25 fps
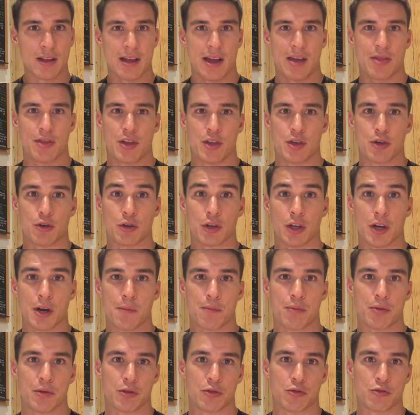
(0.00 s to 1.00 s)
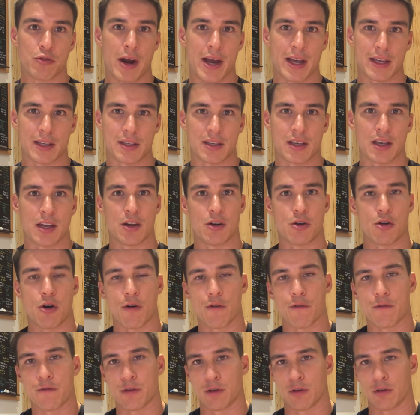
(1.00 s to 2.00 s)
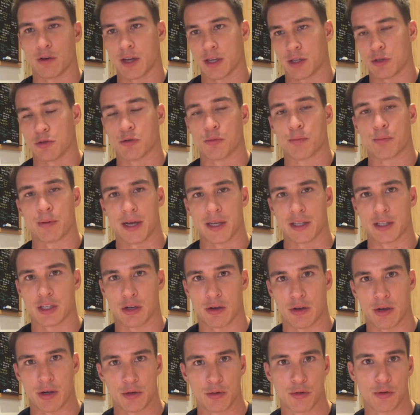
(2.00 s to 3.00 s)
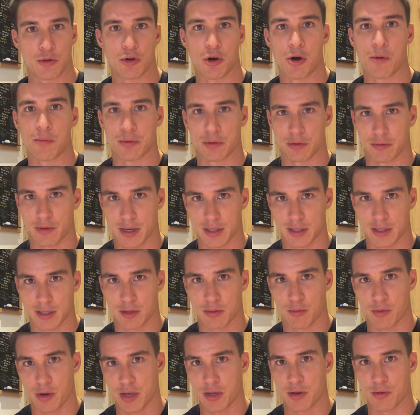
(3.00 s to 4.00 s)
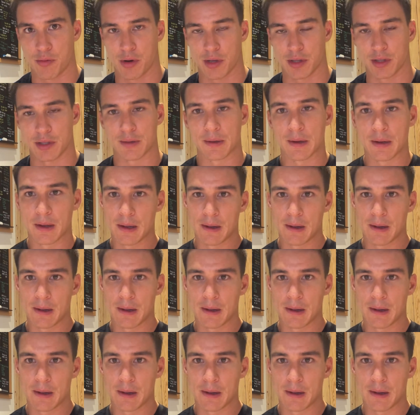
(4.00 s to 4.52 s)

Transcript: and that you're going to progress and not feel like you're plateauing or not progressing the way you want.